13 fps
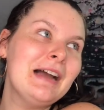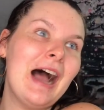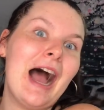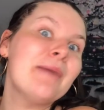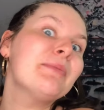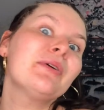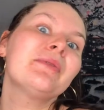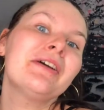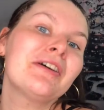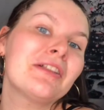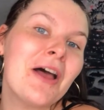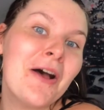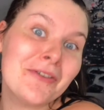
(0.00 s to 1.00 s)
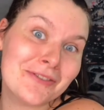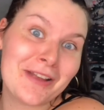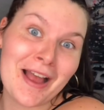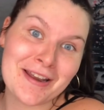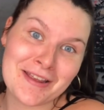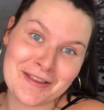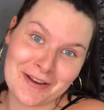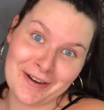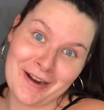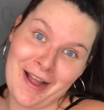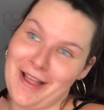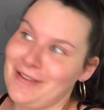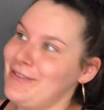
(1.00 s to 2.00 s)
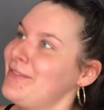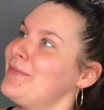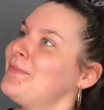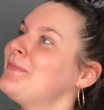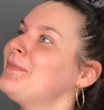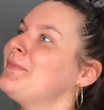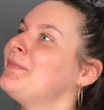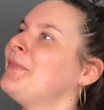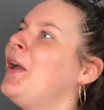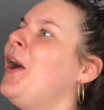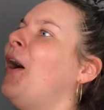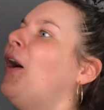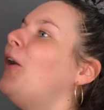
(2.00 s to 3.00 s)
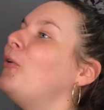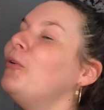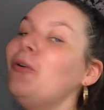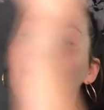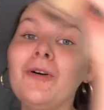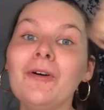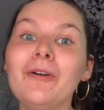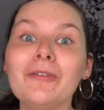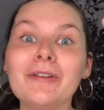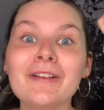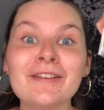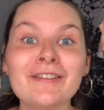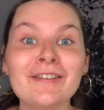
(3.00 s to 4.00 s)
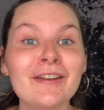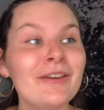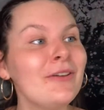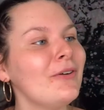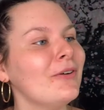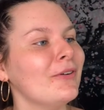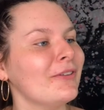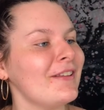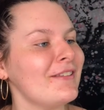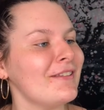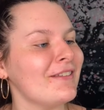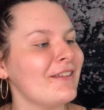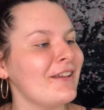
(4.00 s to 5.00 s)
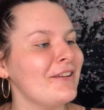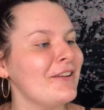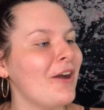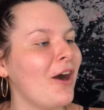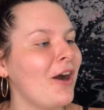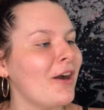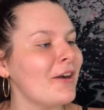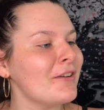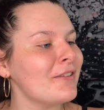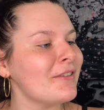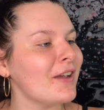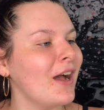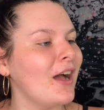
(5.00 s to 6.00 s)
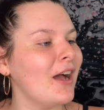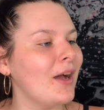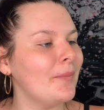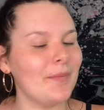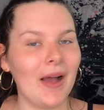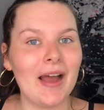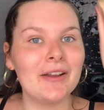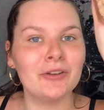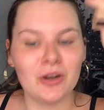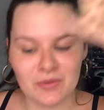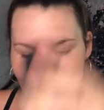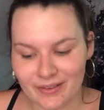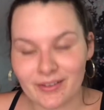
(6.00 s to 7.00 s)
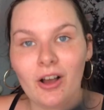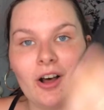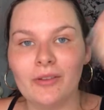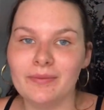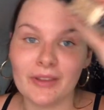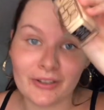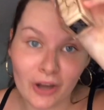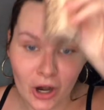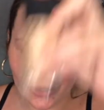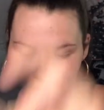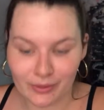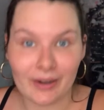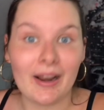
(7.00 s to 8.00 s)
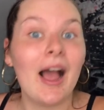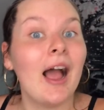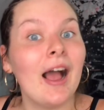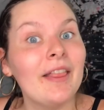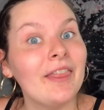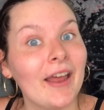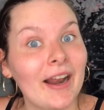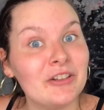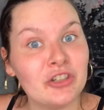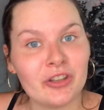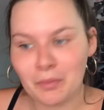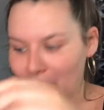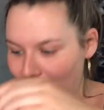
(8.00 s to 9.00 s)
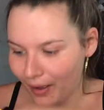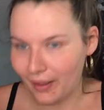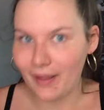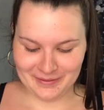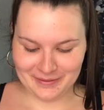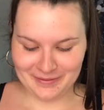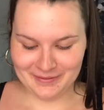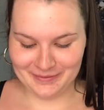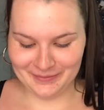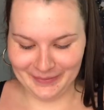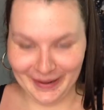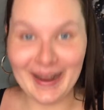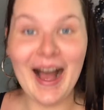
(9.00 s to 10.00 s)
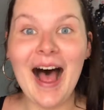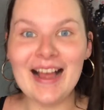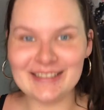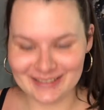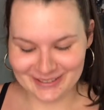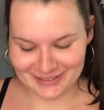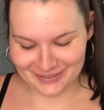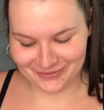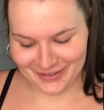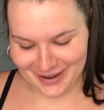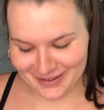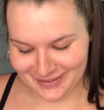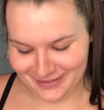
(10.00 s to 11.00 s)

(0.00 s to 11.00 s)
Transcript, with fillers: Hyper Real Glow's not in there, guys. Ooh, this is new. This is the NARS, um, I don't know what it's called. The NARS one that I just bought. Oh my gosh, this is fun.